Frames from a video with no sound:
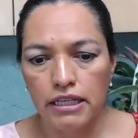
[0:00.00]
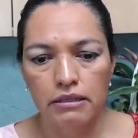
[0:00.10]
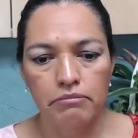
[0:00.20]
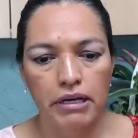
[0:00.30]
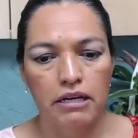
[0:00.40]

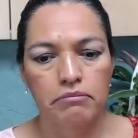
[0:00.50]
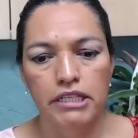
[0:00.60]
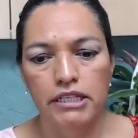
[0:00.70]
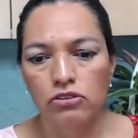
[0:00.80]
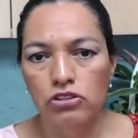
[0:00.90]
Am I
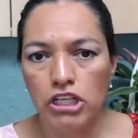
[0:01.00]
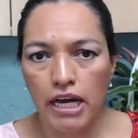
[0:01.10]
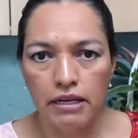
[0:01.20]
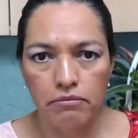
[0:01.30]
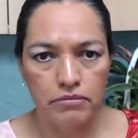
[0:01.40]
eating on
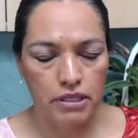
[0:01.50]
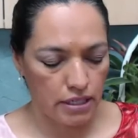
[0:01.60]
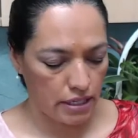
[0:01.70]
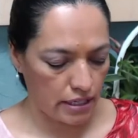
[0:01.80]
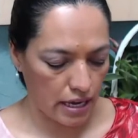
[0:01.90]
time?
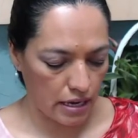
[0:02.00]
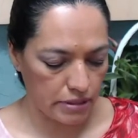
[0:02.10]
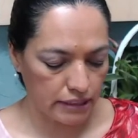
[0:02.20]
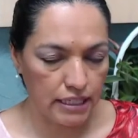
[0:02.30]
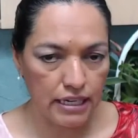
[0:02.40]
And I
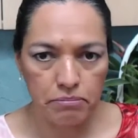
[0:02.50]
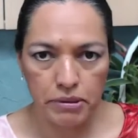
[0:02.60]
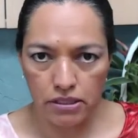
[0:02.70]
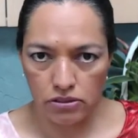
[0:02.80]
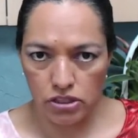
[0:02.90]
am
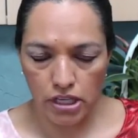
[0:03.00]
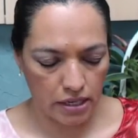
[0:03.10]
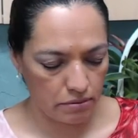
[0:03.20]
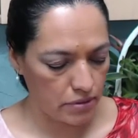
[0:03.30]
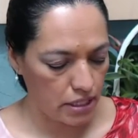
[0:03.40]
sleeping on
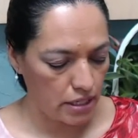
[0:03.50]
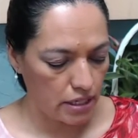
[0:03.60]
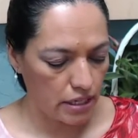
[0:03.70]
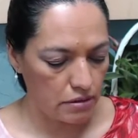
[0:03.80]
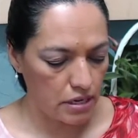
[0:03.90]
time?
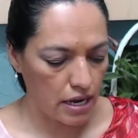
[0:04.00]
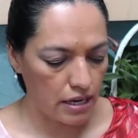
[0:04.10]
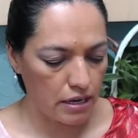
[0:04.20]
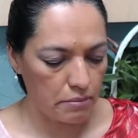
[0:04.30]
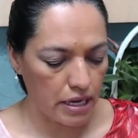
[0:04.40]
And
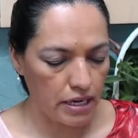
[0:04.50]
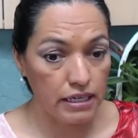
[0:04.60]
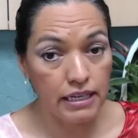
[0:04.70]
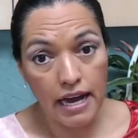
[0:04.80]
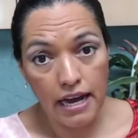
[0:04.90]
am I
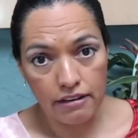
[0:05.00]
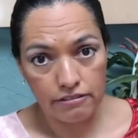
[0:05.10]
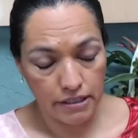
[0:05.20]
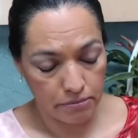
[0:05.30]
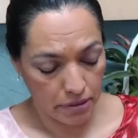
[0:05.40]

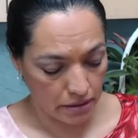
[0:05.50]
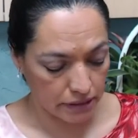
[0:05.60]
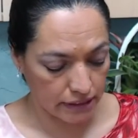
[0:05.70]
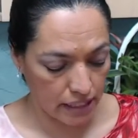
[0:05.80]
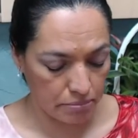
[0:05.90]
enough? Am I
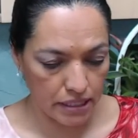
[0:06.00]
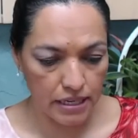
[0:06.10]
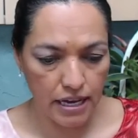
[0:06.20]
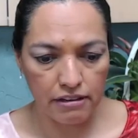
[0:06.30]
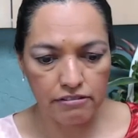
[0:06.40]
sleeping
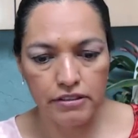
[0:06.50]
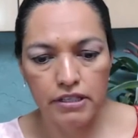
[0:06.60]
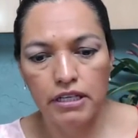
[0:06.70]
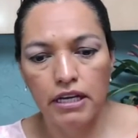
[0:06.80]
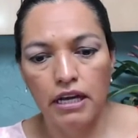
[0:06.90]
enough?
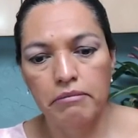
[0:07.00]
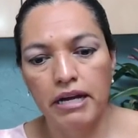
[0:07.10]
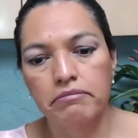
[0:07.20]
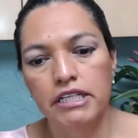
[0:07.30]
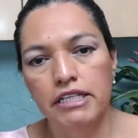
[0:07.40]
Am
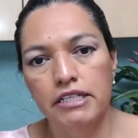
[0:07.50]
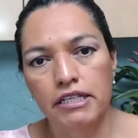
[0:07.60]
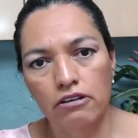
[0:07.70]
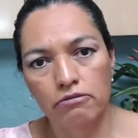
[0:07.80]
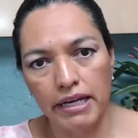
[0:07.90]
I taking
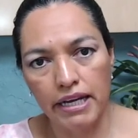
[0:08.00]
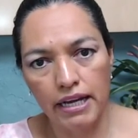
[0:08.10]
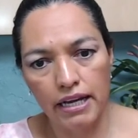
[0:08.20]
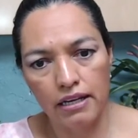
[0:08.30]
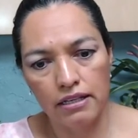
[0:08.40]
care of my
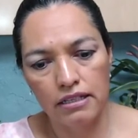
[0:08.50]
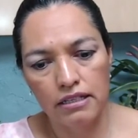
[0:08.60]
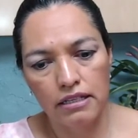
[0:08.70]
health?